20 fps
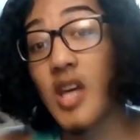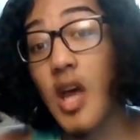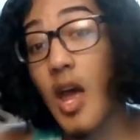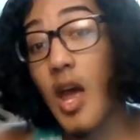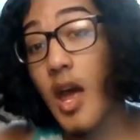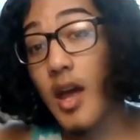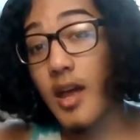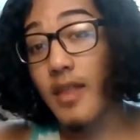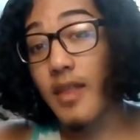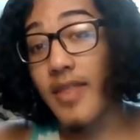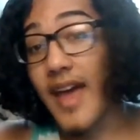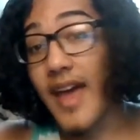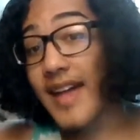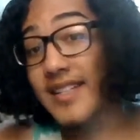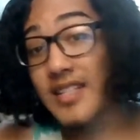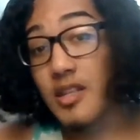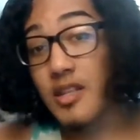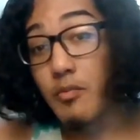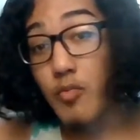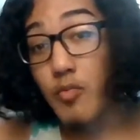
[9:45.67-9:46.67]
that's
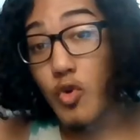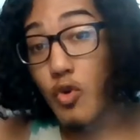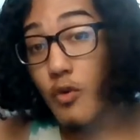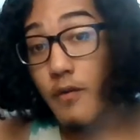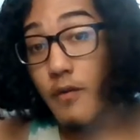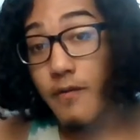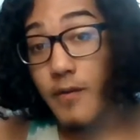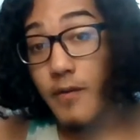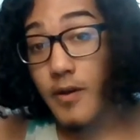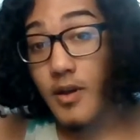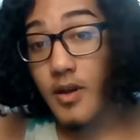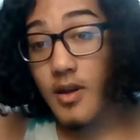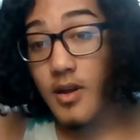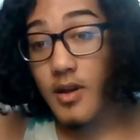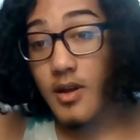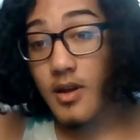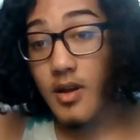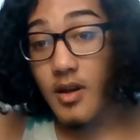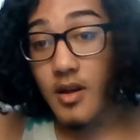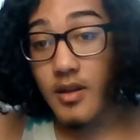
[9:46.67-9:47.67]
the move.
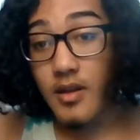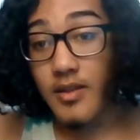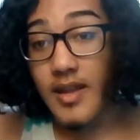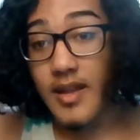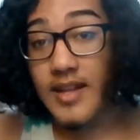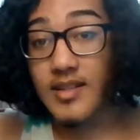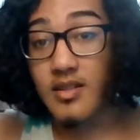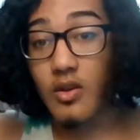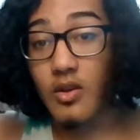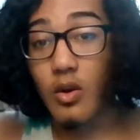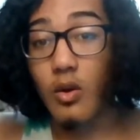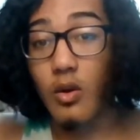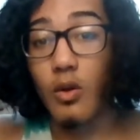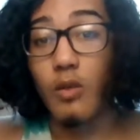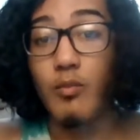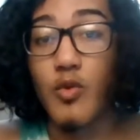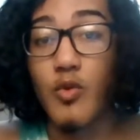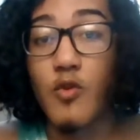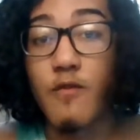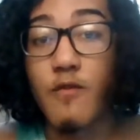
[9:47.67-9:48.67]
That's the whole
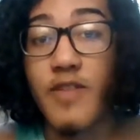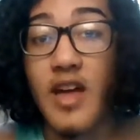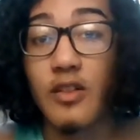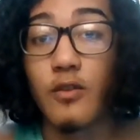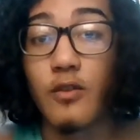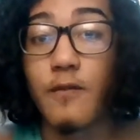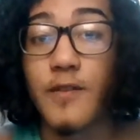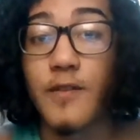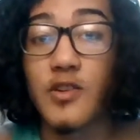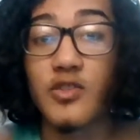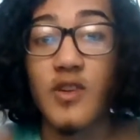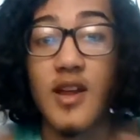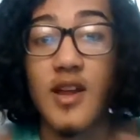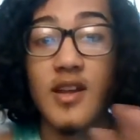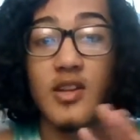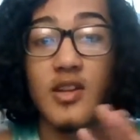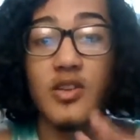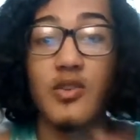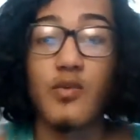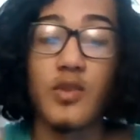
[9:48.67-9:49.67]
move that Luffy's trying to
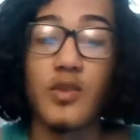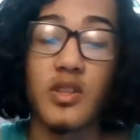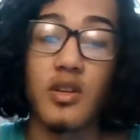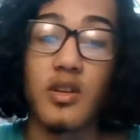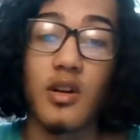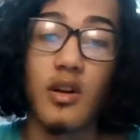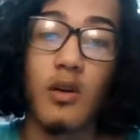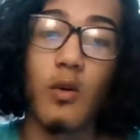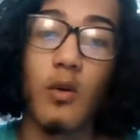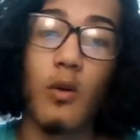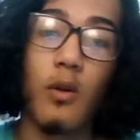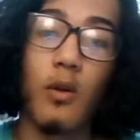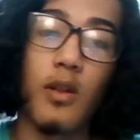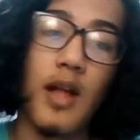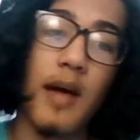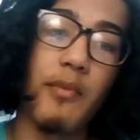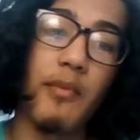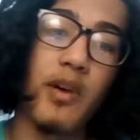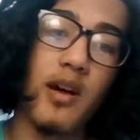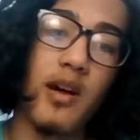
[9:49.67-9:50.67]
do with the whole,
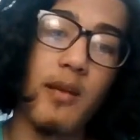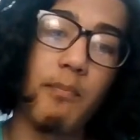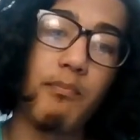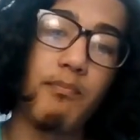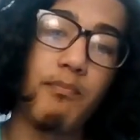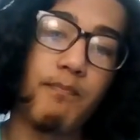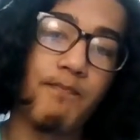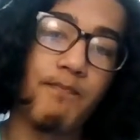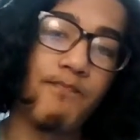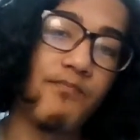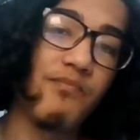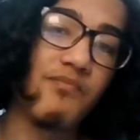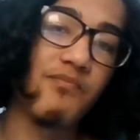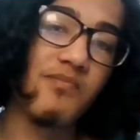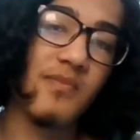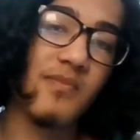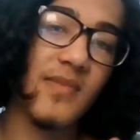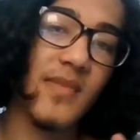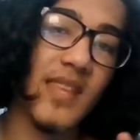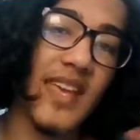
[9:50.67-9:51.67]
I'm a
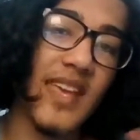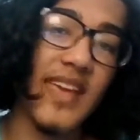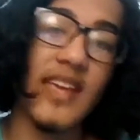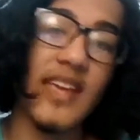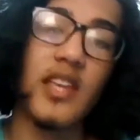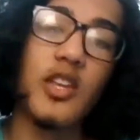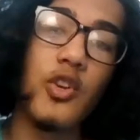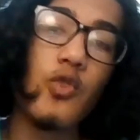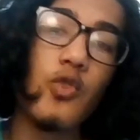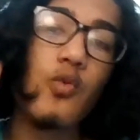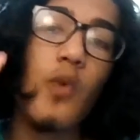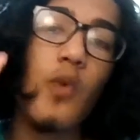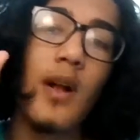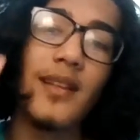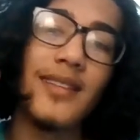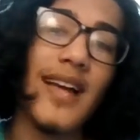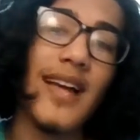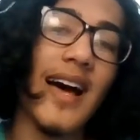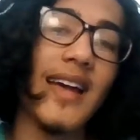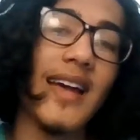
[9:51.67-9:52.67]
hit you while
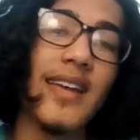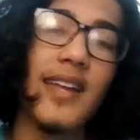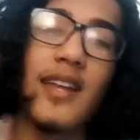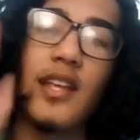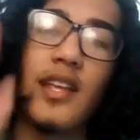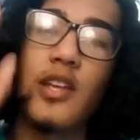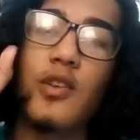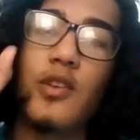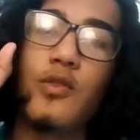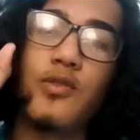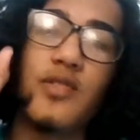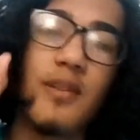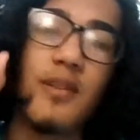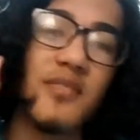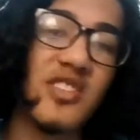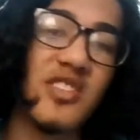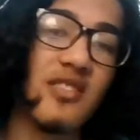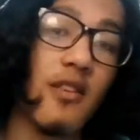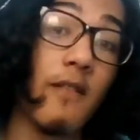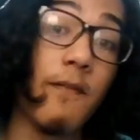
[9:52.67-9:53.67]
not hitting you, so I'm just
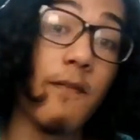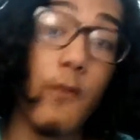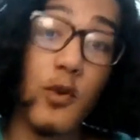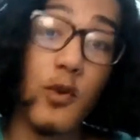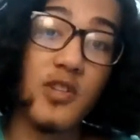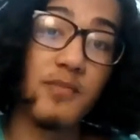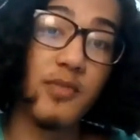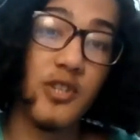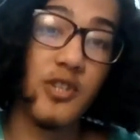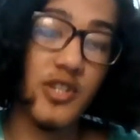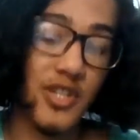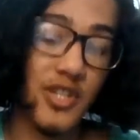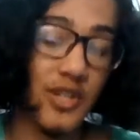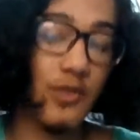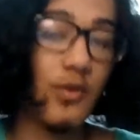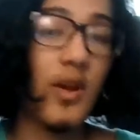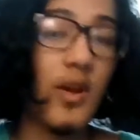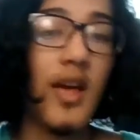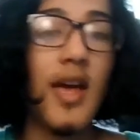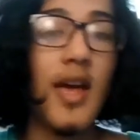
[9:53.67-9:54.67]
going to force push
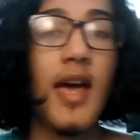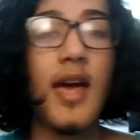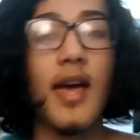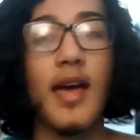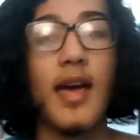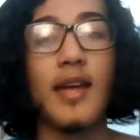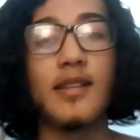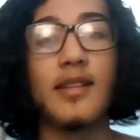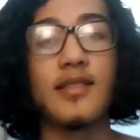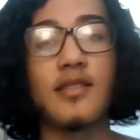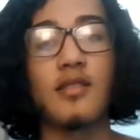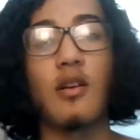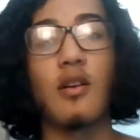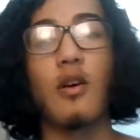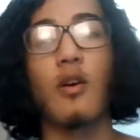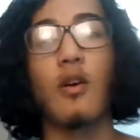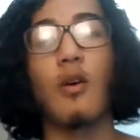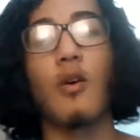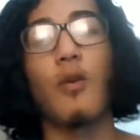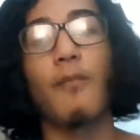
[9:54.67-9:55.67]
you. And
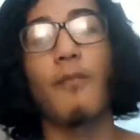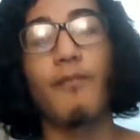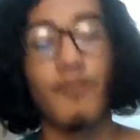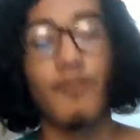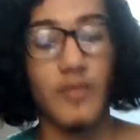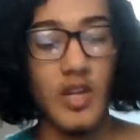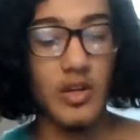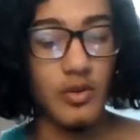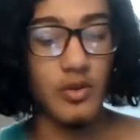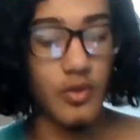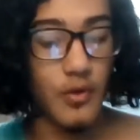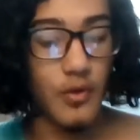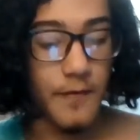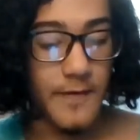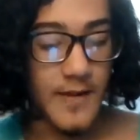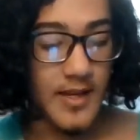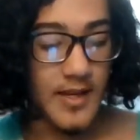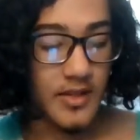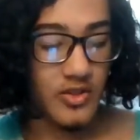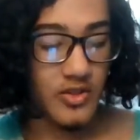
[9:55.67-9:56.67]
so
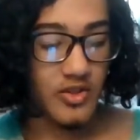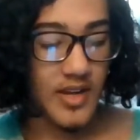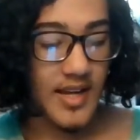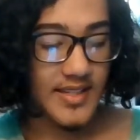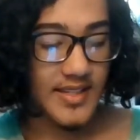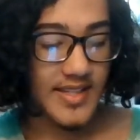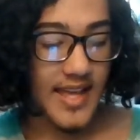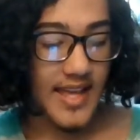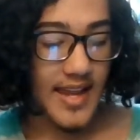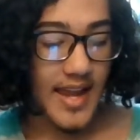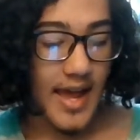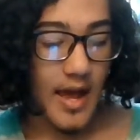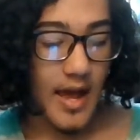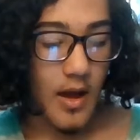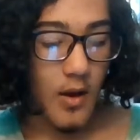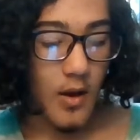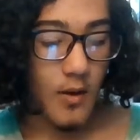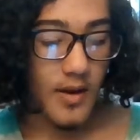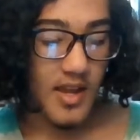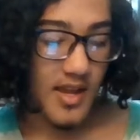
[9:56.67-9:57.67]
Luffy tries that
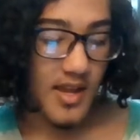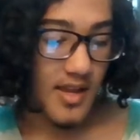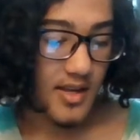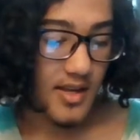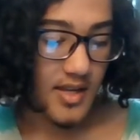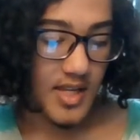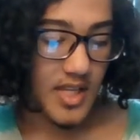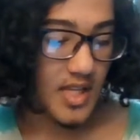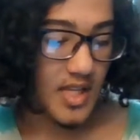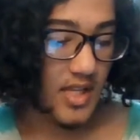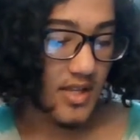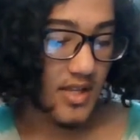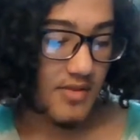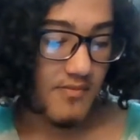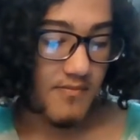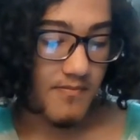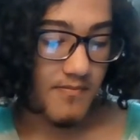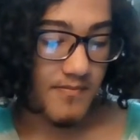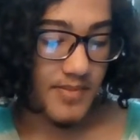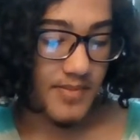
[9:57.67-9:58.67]
out, and
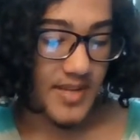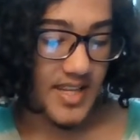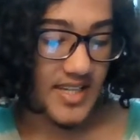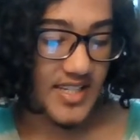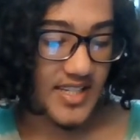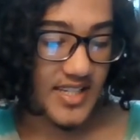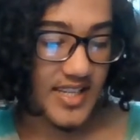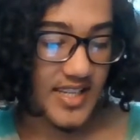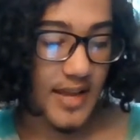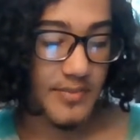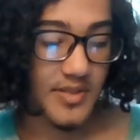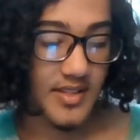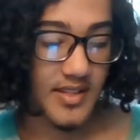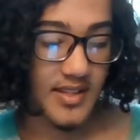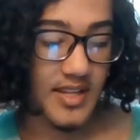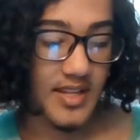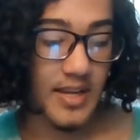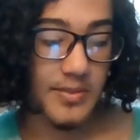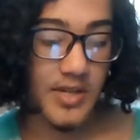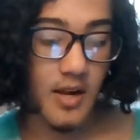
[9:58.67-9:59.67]
he just
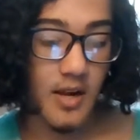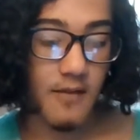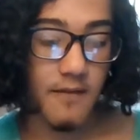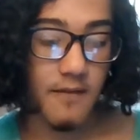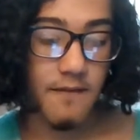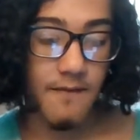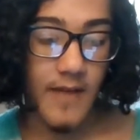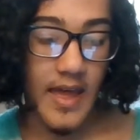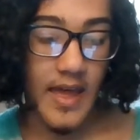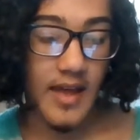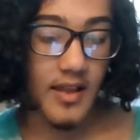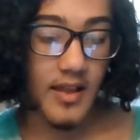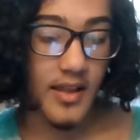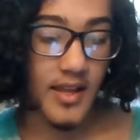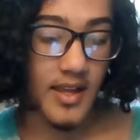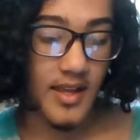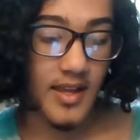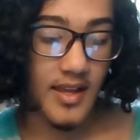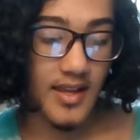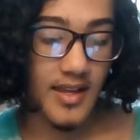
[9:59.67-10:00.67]
keeps on
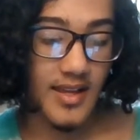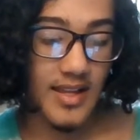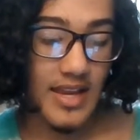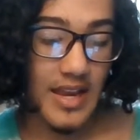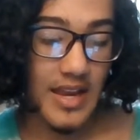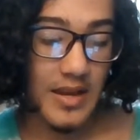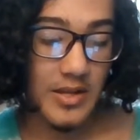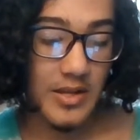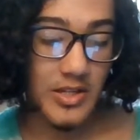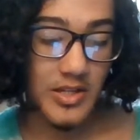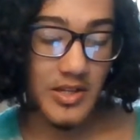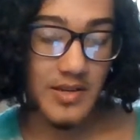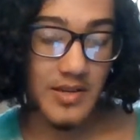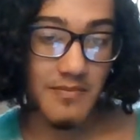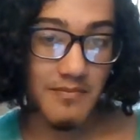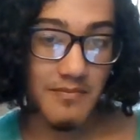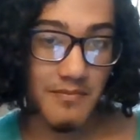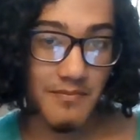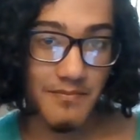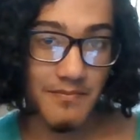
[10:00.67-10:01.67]
failing
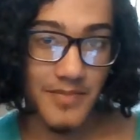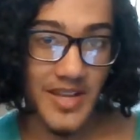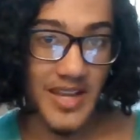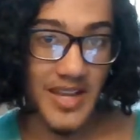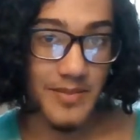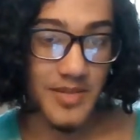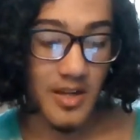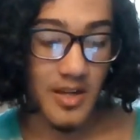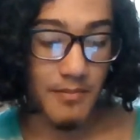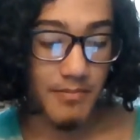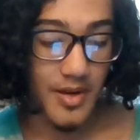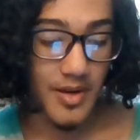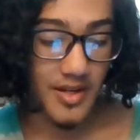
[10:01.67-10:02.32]
and keeps on punching